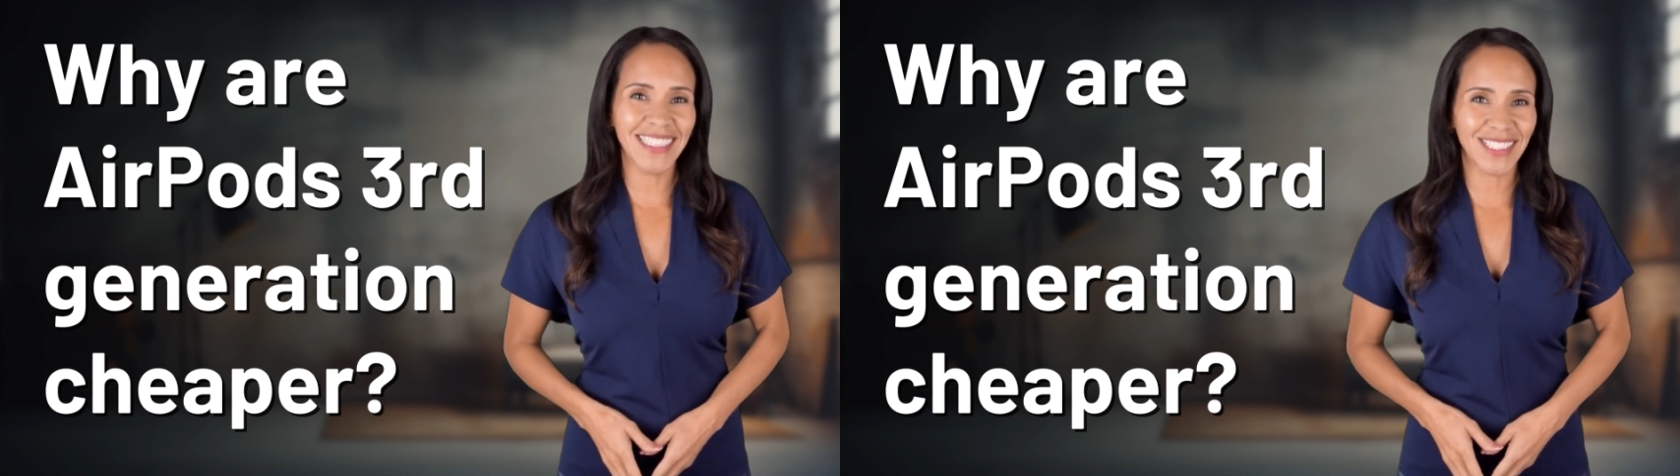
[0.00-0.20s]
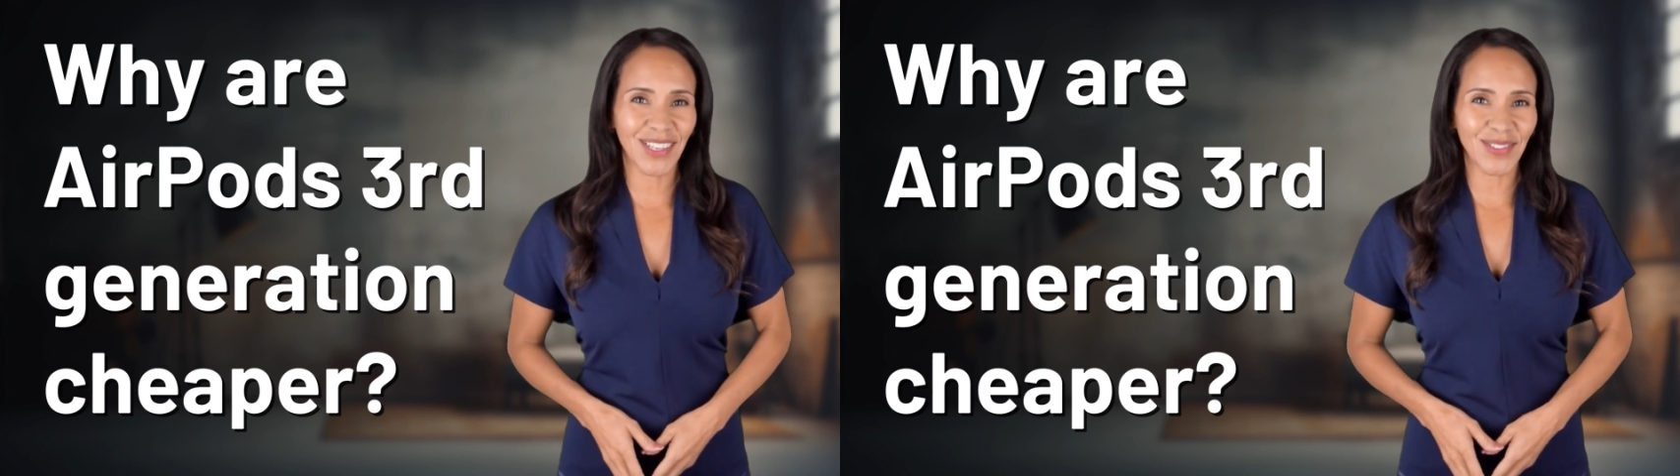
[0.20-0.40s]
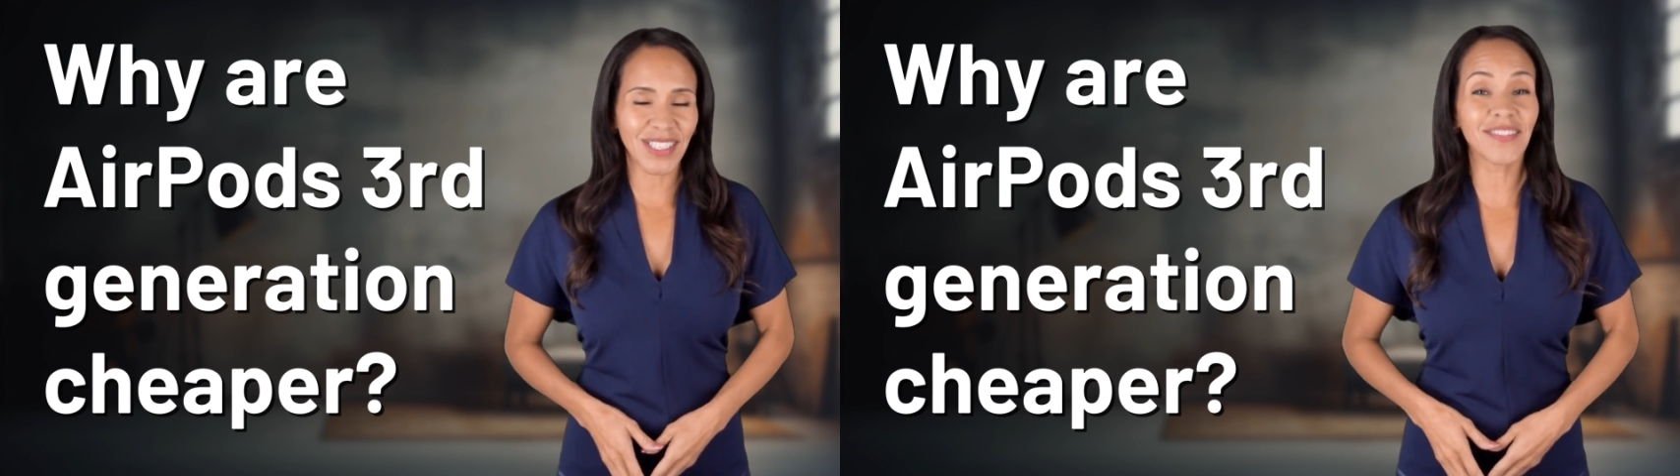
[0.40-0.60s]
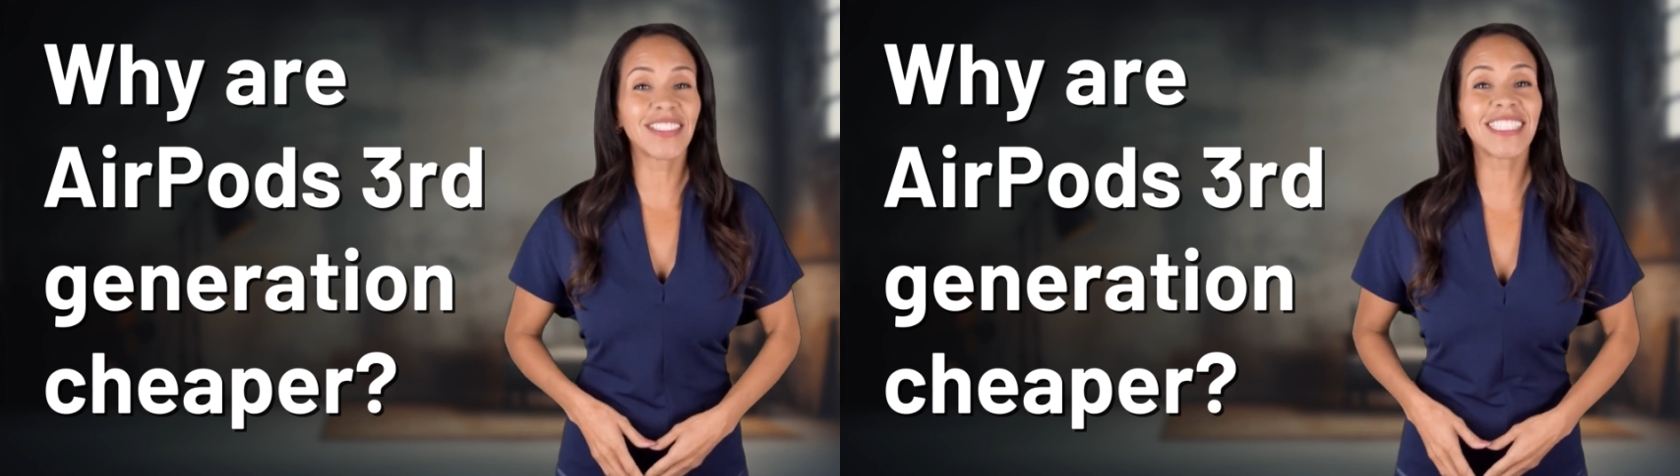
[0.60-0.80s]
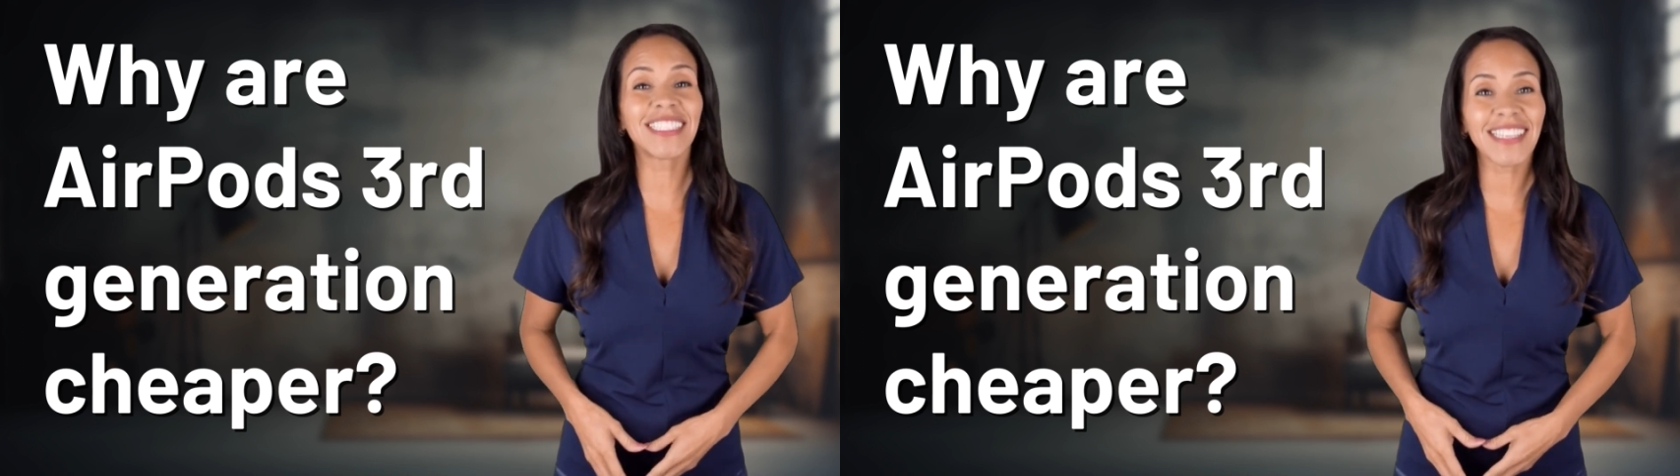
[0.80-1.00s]
dose of
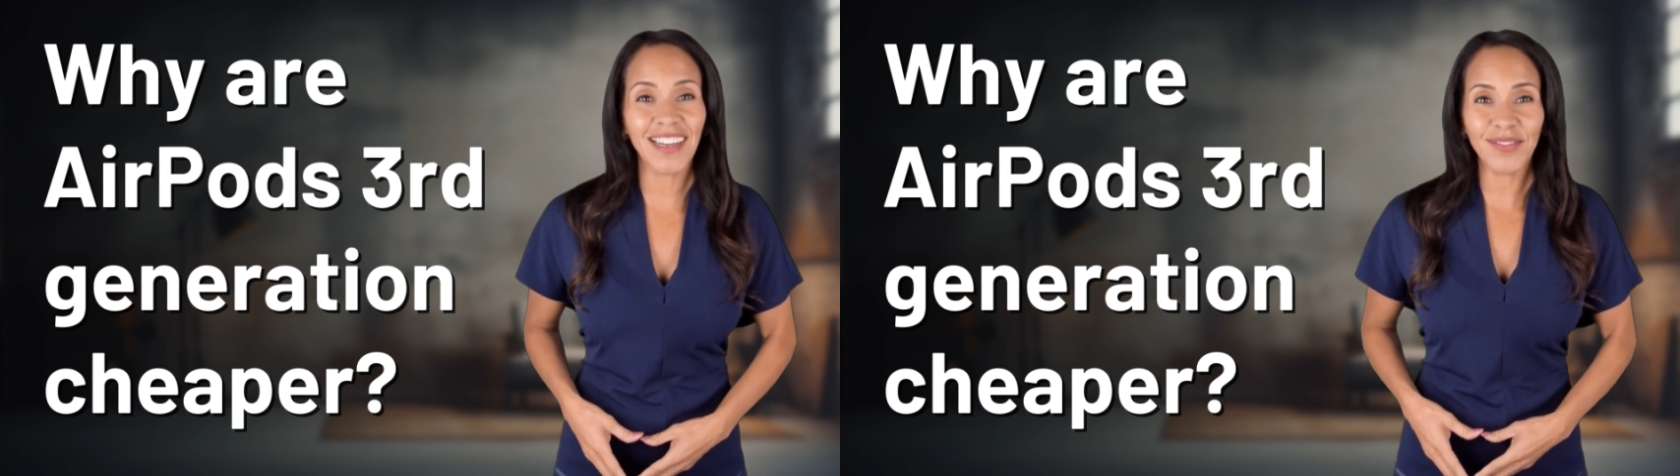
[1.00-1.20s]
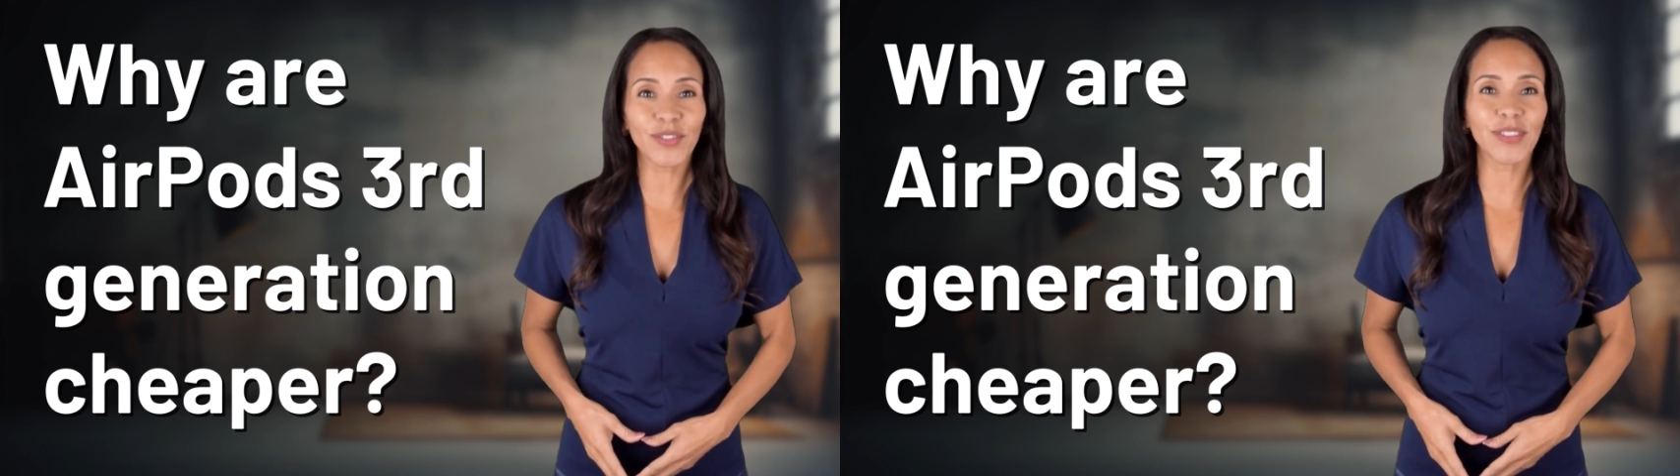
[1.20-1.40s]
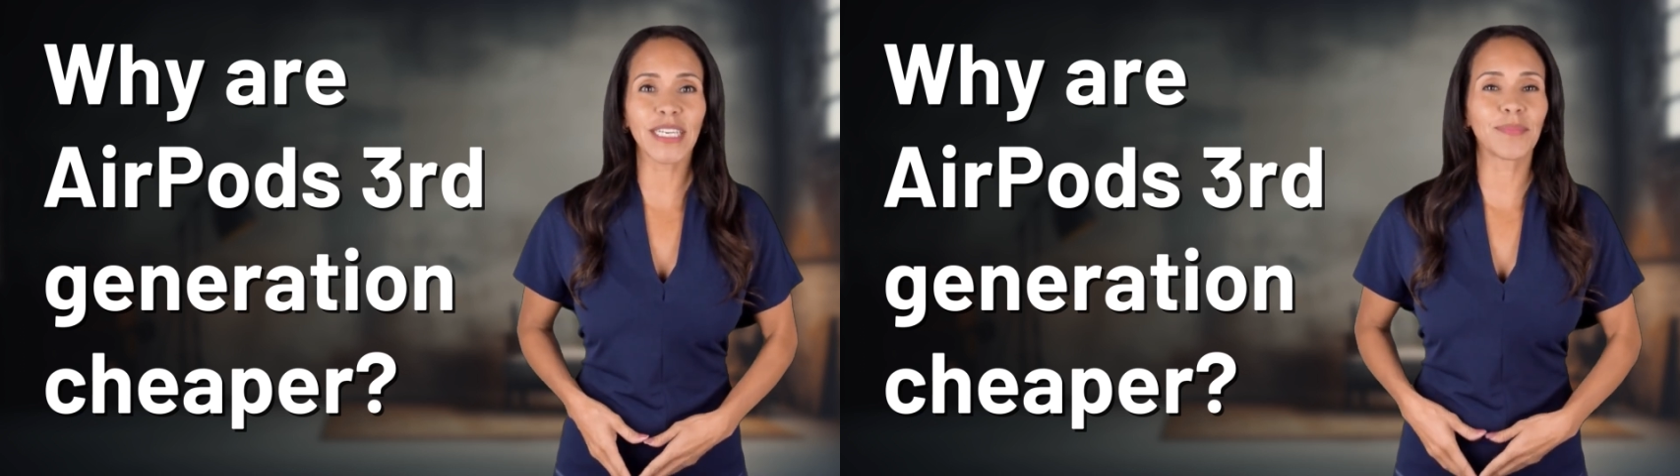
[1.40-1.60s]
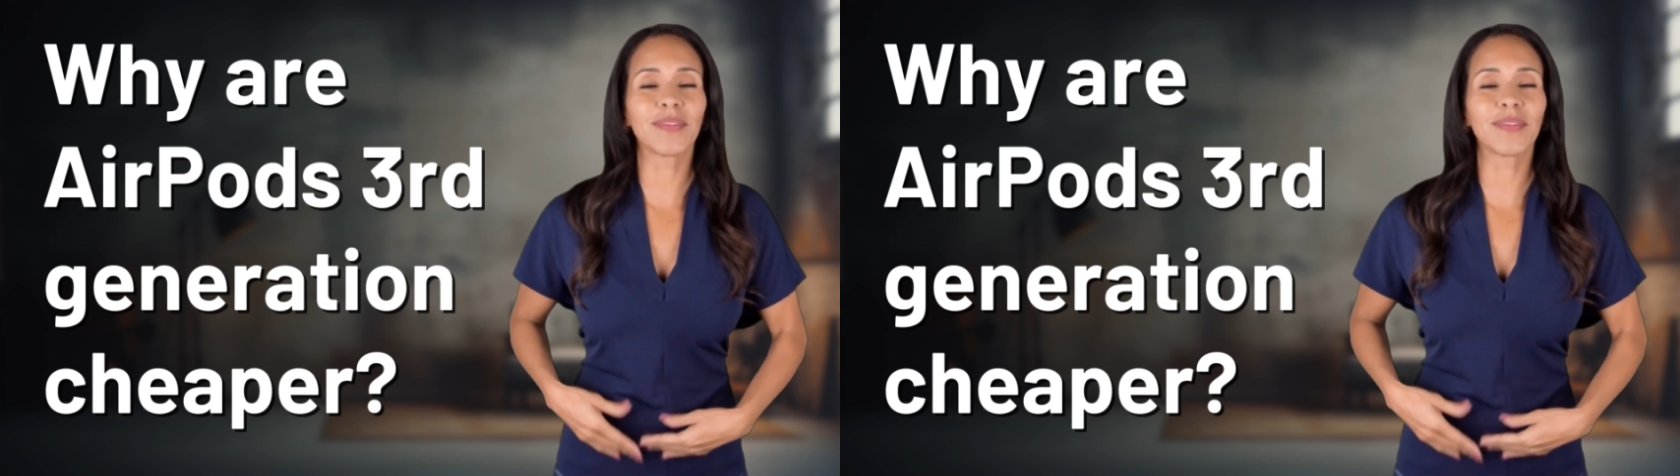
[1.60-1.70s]
discovery.